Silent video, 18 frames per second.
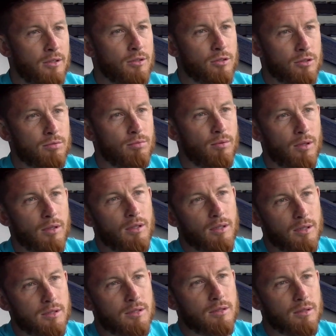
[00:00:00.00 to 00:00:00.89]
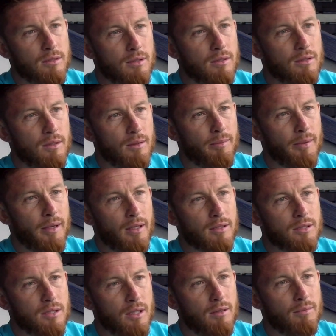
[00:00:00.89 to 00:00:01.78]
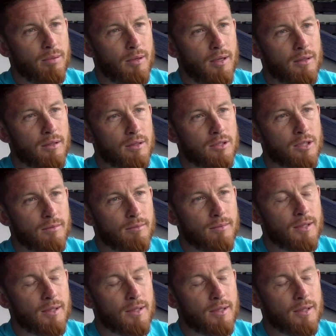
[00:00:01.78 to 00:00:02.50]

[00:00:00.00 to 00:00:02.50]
just worked as a better strike partnership.